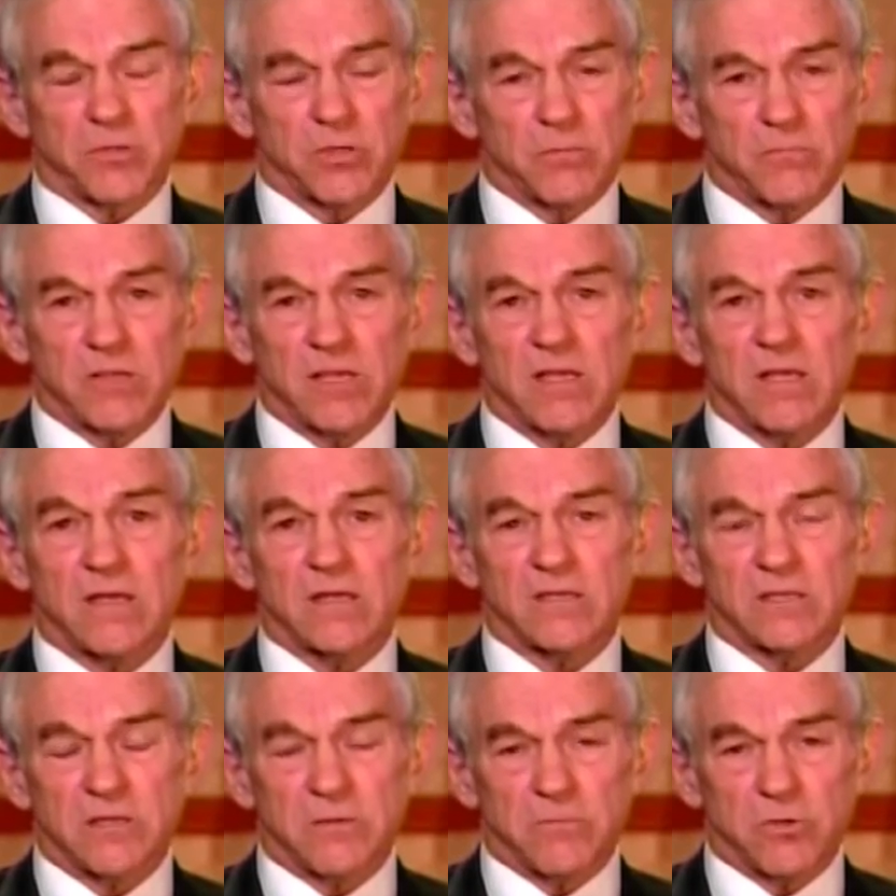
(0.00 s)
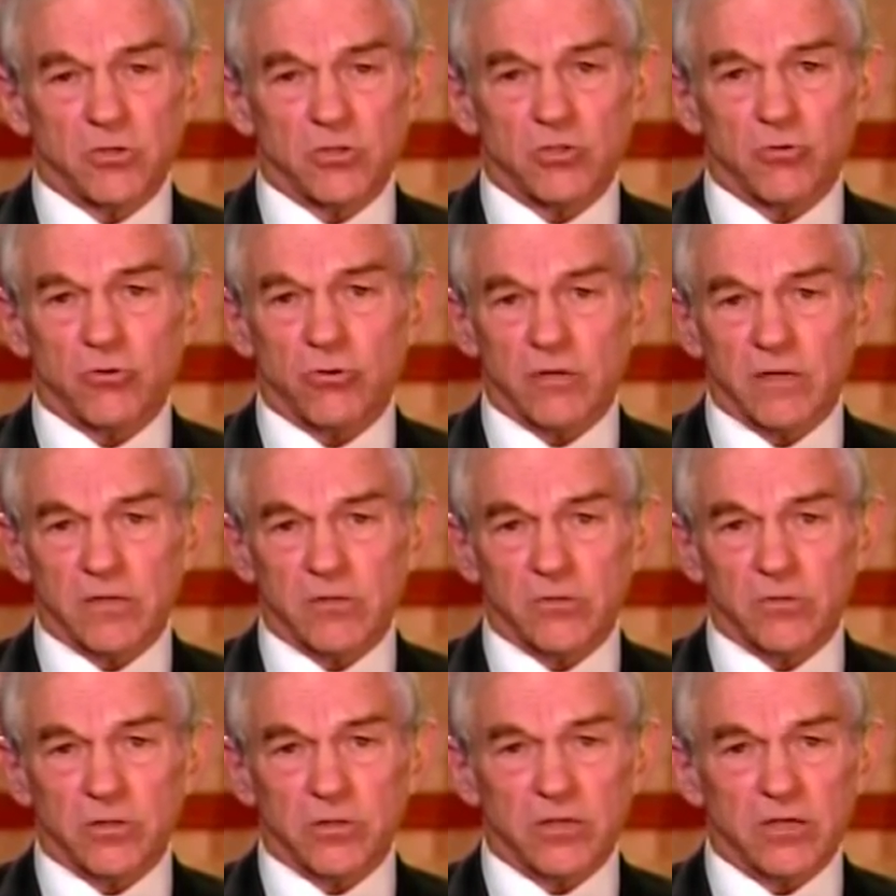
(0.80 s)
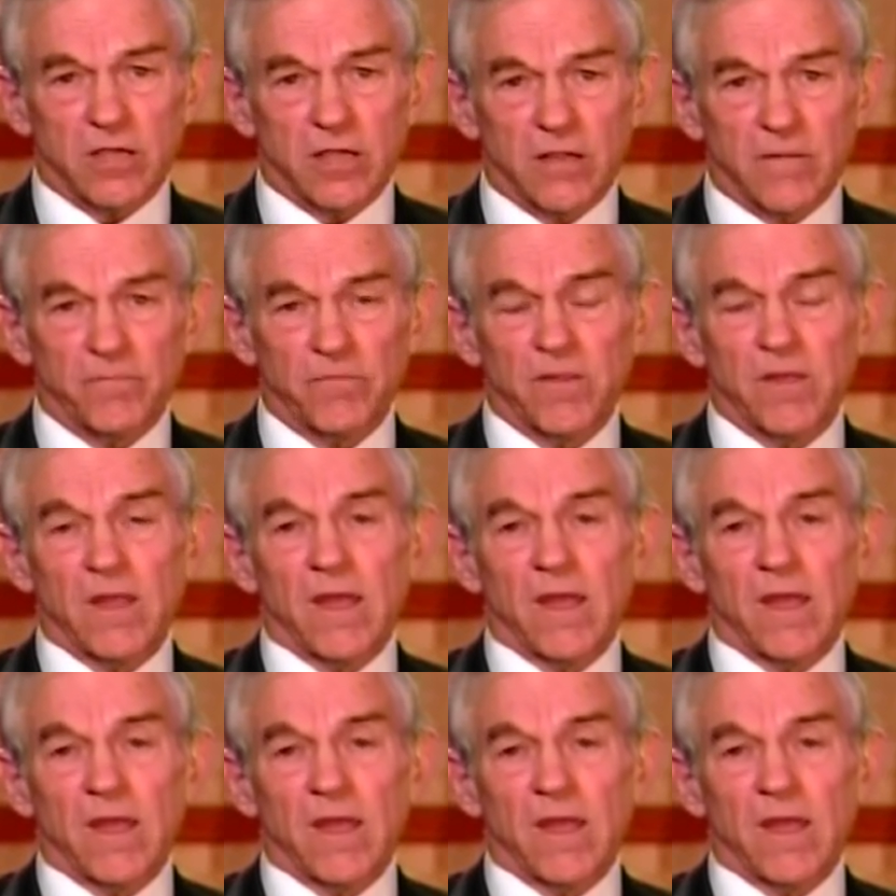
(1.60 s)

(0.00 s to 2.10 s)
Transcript: To me, it is the most critical thing,